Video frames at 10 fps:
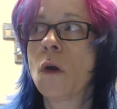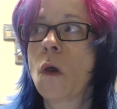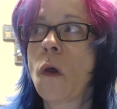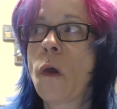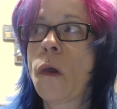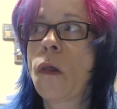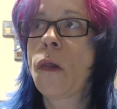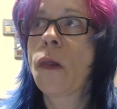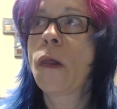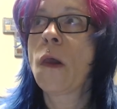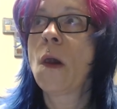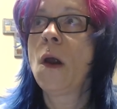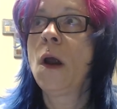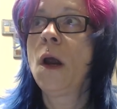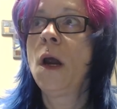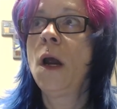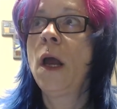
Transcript: [no speech]